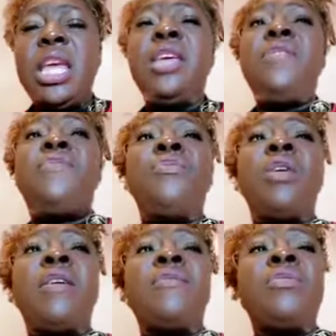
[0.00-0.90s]
if you
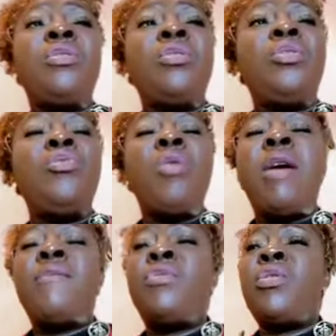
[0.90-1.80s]

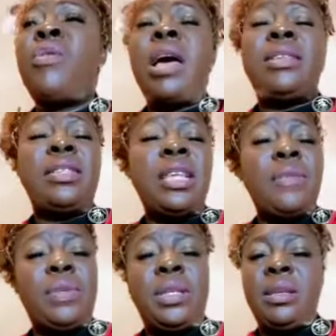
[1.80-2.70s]
have not
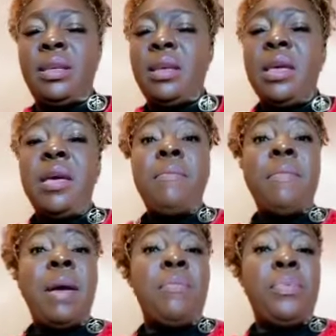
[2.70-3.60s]
accepting,
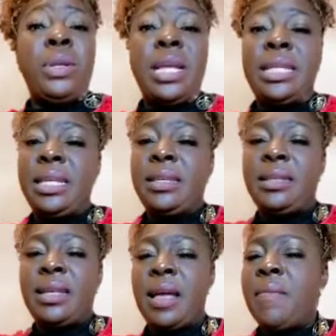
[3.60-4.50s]
my brothers and
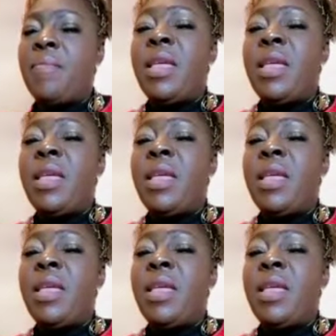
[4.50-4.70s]
sisters,